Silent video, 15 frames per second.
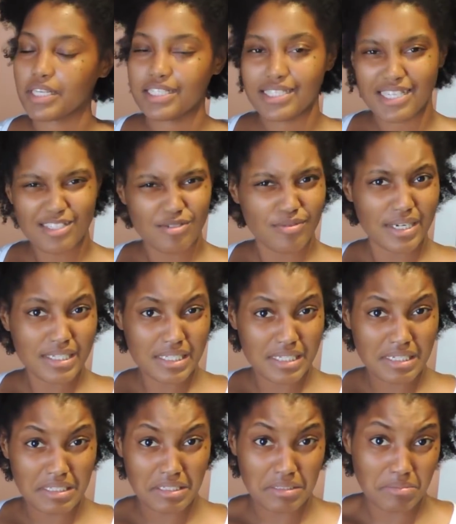it's
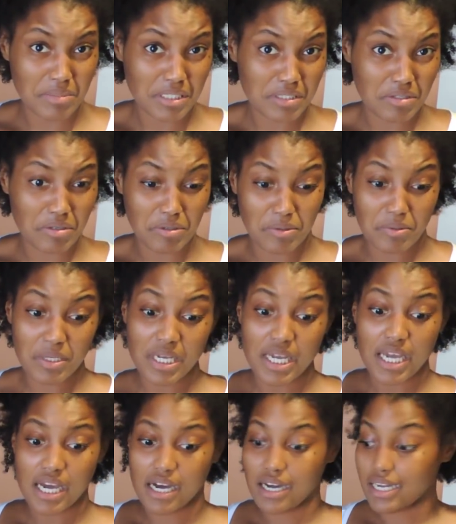interesting. It looks mystical.
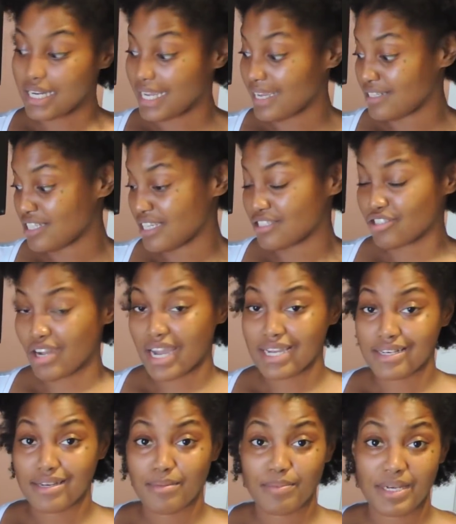And they
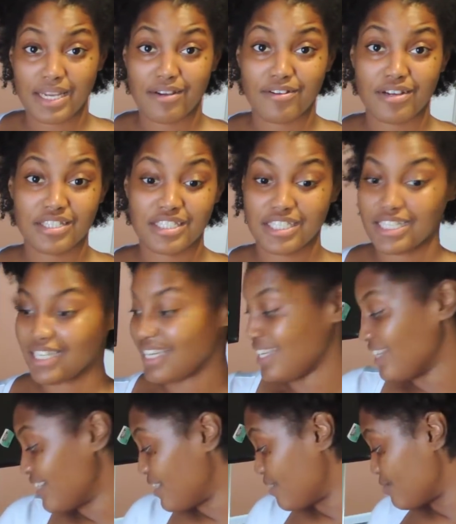dry it up and they crush it,
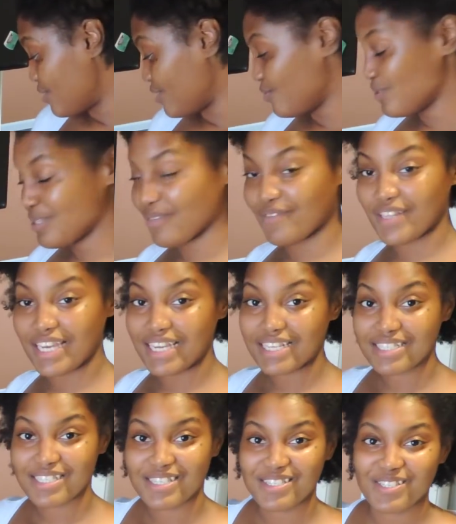and it comes to you in the
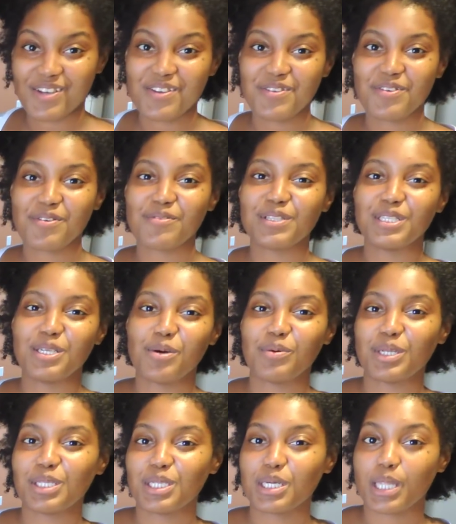flakes. So you don't really know
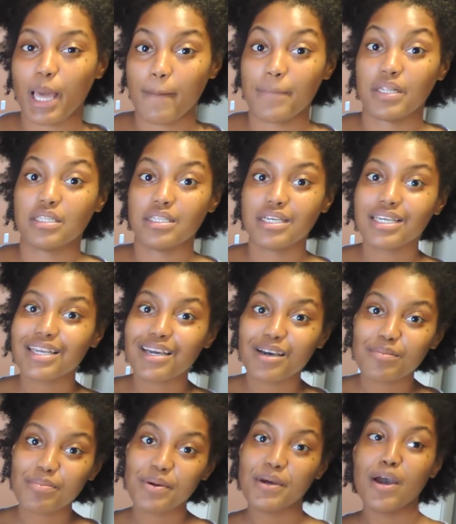what it look like. But look it
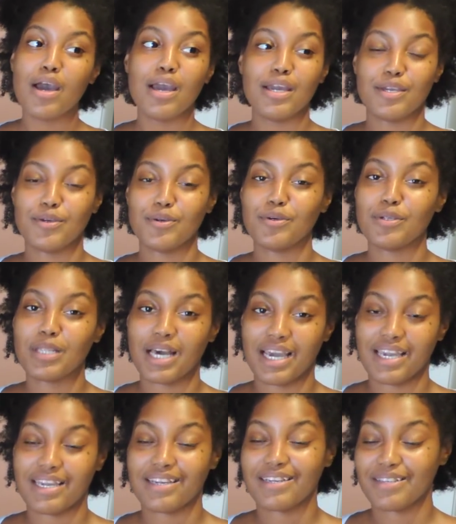up. You'll
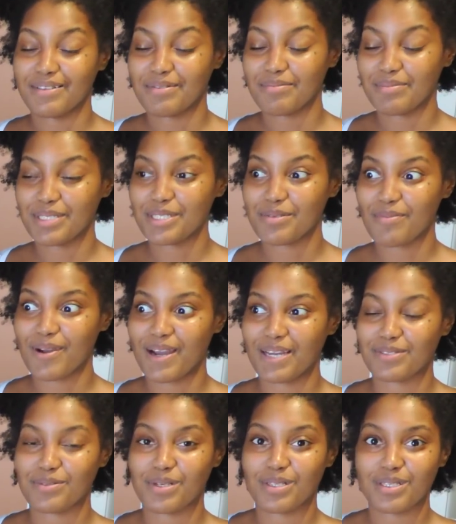like be
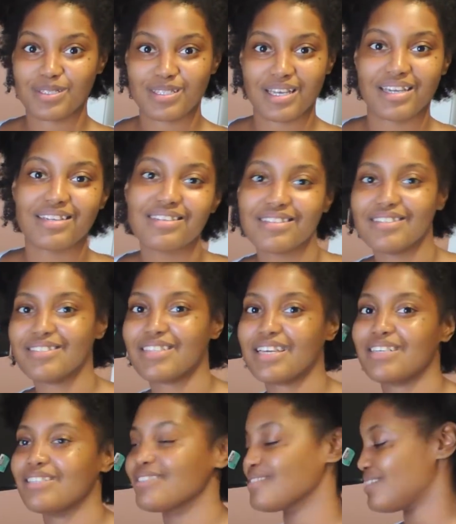surprised what it looks like. It looks
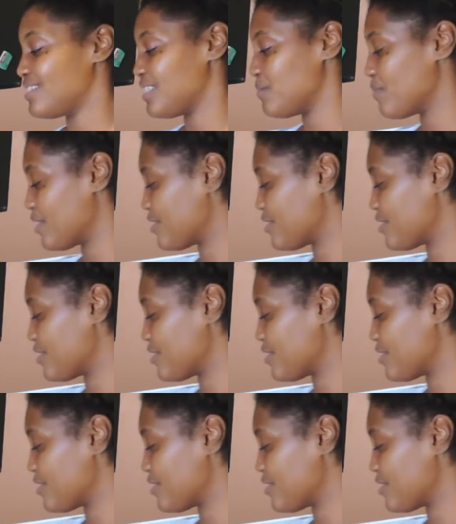like a sea